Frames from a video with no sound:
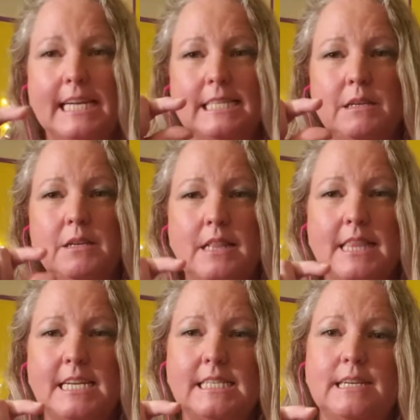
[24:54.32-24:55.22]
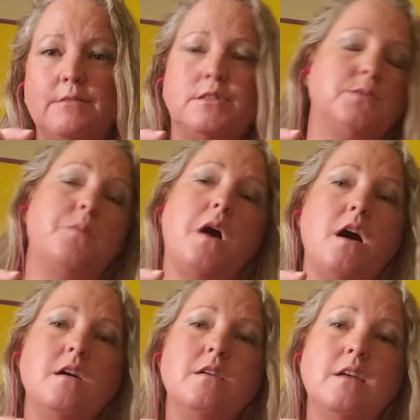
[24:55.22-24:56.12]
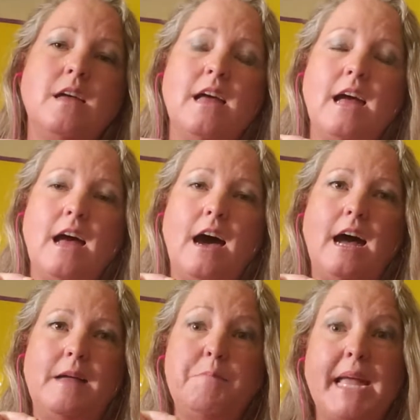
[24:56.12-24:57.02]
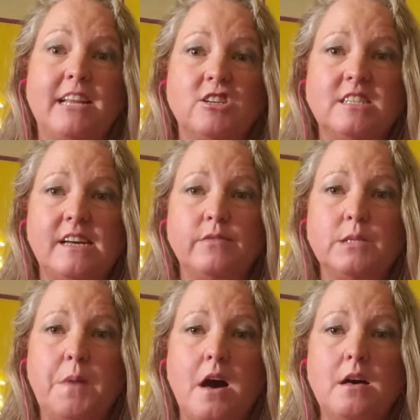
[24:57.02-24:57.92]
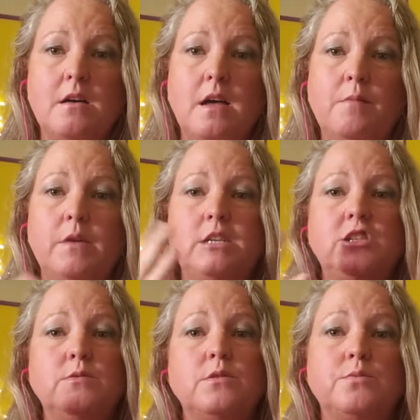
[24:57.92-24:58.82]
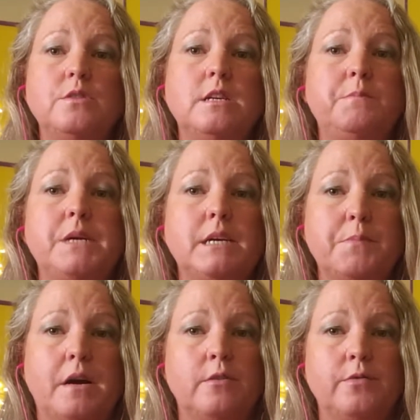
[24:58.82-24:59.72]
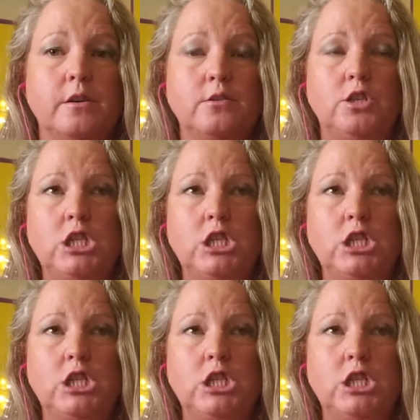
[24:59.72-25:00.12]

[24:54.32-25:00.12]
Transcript: at the things that were small, made herself small when she was really big and powerful. She